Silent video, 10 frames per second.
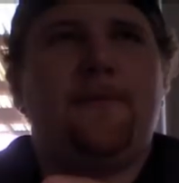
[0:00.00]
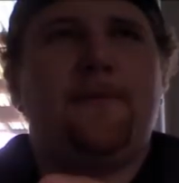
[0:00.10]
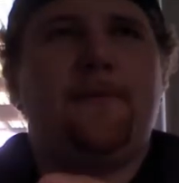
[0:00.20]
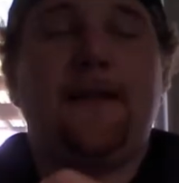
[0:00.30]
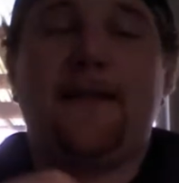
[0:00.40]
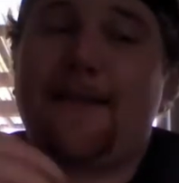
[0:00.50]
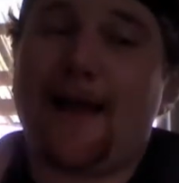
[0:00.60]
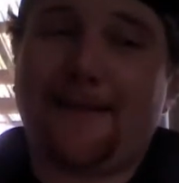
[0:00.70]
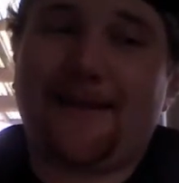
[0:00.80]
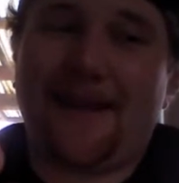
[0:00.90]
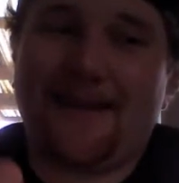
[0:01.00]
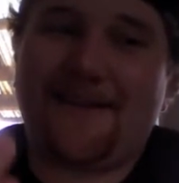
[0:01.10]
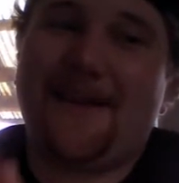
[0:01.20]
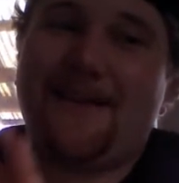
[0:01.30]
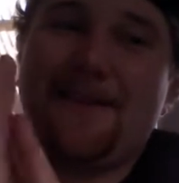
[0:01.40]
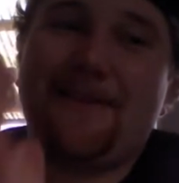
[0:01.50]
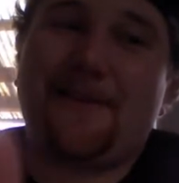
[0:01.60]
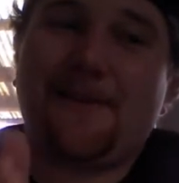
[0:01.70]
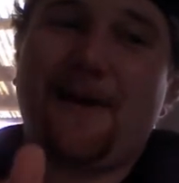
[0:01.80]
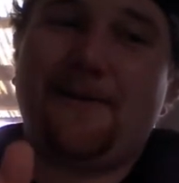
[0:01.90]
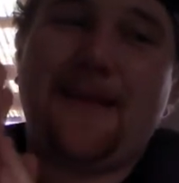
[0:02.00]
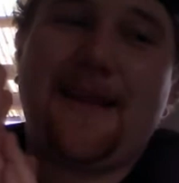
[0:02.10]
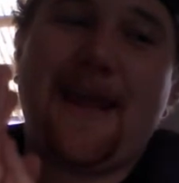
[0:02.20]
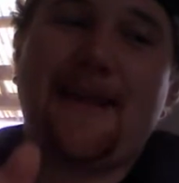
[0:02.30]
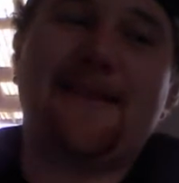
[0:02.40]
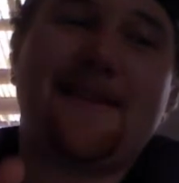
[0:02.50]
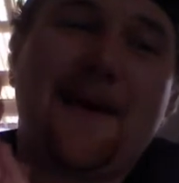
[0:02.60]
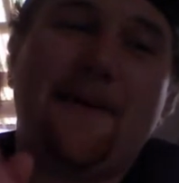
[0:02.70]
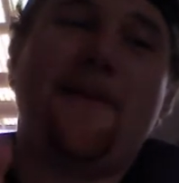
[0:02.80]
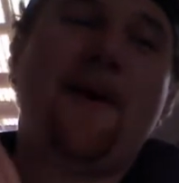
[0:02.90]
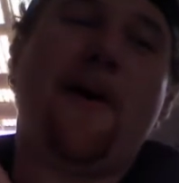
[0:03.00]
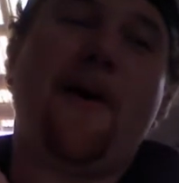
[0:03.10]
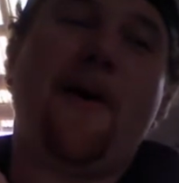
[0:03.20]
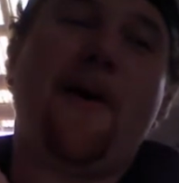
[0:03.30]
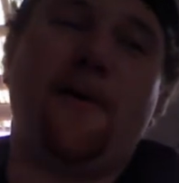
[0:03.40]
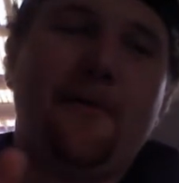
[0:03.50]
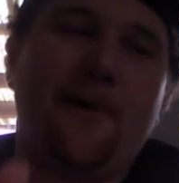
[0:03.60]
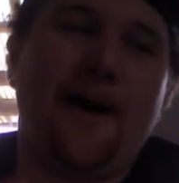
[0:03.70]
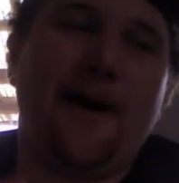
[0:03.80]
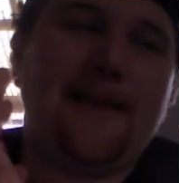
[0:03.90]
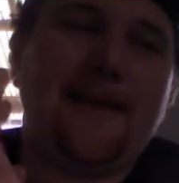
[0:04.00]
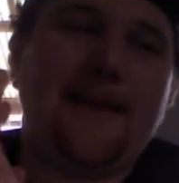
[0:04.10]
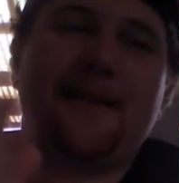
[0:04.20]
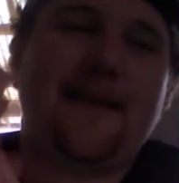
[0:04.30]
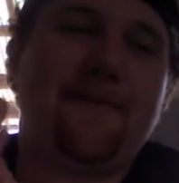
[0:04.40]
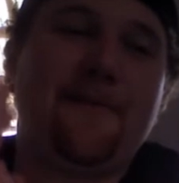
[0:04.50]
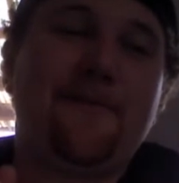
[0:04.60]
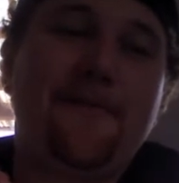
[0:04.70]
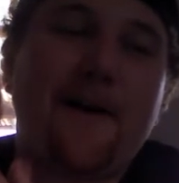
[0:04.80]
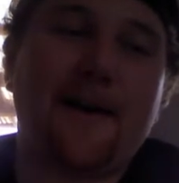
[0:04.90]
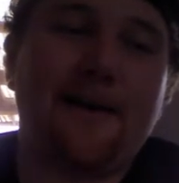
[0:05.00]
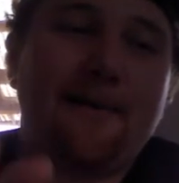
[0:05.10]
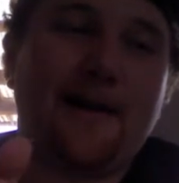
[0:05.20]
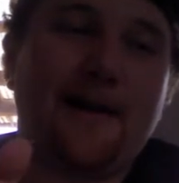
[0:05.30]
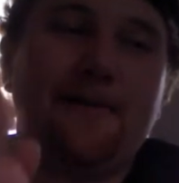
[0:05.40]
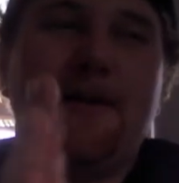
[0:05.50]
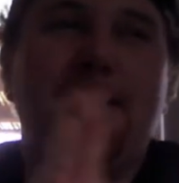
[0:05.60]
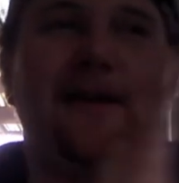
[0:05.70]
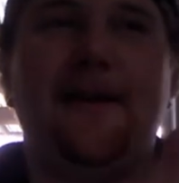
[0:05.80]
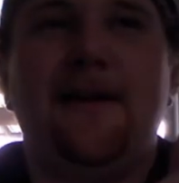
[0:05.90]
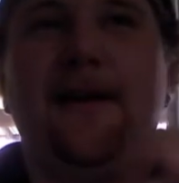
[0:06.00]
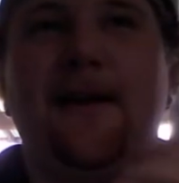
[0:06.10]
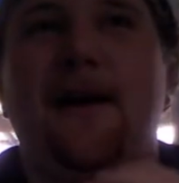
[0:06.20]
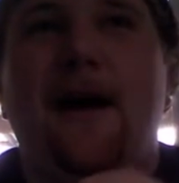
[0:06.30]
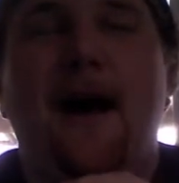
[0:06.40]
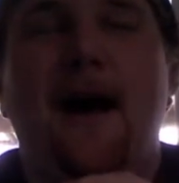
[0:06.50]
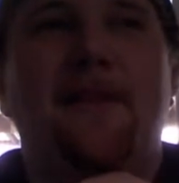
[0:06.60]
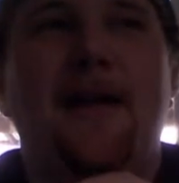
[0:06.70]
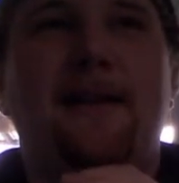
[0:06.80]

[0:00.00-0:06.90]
That is not the case. Caesar Clown hates them all the way. He doesn't give a fuck about them. They